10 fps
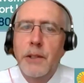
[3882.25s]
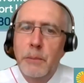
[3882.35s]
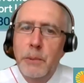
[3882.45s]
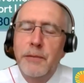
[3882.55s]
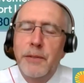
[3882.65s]

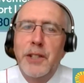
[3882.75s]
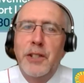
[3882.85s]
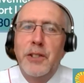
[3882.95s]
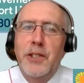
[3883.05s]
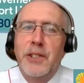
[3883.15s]
So I would
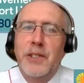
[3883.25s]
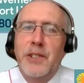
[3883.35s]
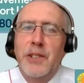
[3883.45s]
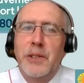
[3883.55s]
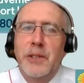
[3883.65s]
invite you
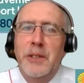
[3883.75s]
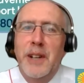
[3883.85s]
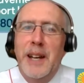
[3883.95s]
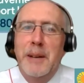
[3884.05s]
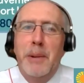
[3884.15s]
to
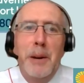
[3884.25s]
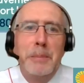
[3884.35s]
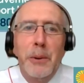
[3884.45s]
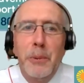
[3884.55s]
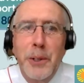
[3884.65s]
pop
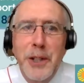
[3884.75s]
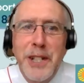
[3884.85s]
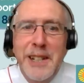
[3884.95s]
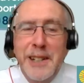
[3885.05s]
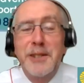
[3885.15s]
your
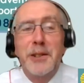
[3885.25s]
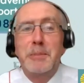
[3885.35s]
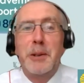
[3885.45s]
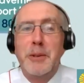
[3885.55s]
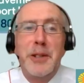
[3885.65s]
word in. It can just
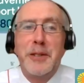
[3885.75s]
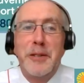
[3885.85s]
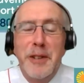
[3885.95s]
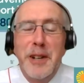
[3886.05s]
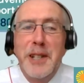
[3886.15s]
be a word or a
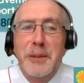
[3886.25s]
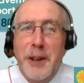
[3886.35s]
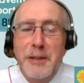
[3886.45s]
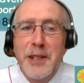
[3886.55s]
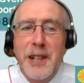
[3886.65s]
phrase,
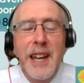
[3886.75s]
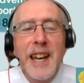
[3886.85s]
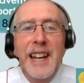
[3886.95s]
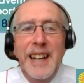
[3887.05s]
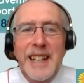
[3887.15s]
whatever it's like.
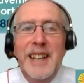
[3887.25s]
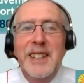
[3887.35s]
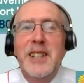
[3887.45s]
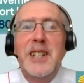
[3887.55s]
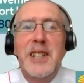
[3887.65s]
And again,
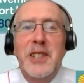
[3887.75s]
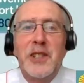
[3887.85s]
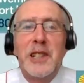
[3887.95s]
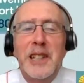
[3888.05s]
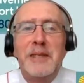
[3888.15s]
the idea is
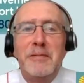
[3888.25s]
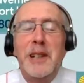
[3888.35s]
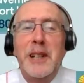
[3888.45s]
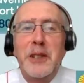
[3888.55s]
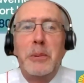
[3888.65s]
just
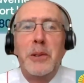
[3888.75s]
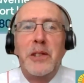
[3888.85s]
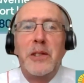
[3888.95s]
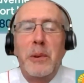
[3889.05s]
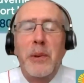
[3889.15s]
really, I suppose,
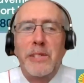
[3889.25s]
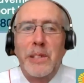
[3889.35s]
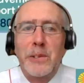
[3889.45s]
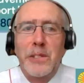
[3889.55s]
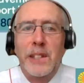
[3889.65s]
as a way of
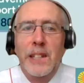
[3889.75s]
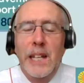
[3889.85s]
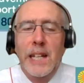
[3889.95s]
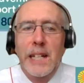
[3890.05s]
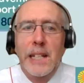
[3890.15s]
closing.
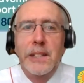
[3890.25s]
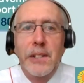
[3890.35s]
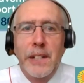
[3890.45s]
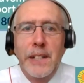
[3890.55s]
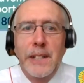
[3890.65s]
And
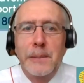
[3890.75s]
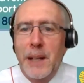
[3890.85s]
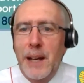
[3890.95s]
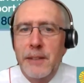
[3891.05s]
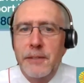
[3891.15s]
could I, on
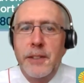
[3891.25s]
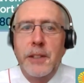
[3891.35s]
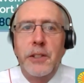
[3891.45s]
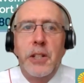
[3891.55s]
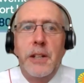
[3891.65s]
behalf of the
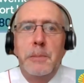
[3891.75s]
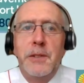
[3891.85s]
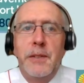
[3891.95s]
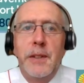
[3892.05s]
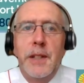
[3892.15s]
Irish
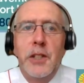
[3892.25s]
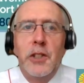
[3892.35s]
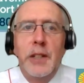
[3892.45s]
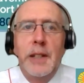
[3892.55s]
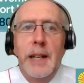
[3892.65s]
Hospice
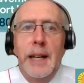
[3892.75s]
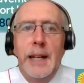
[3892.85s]
Foundation,